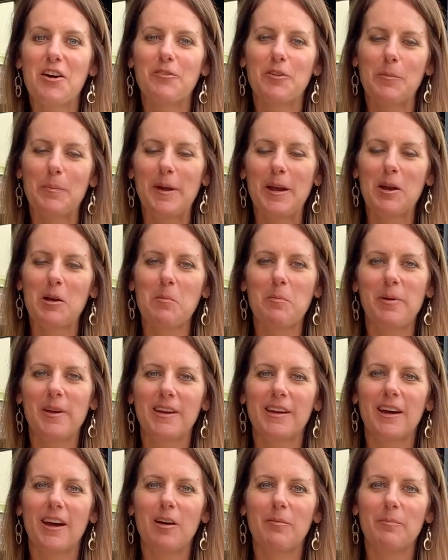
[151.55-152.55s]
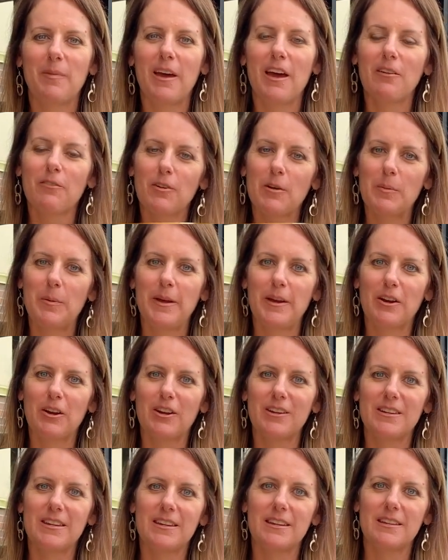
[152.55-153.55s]
For parent pickup, every
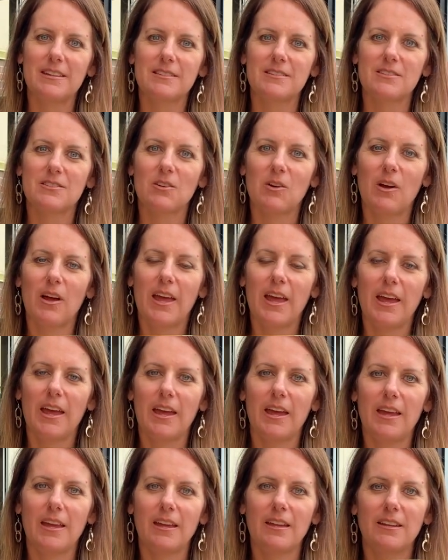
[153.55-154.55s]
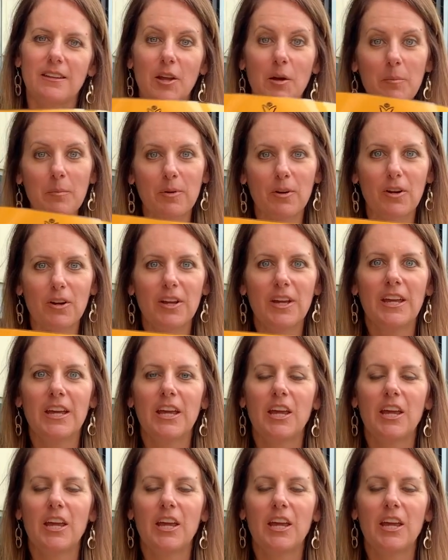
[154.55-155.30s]
parent needs a number.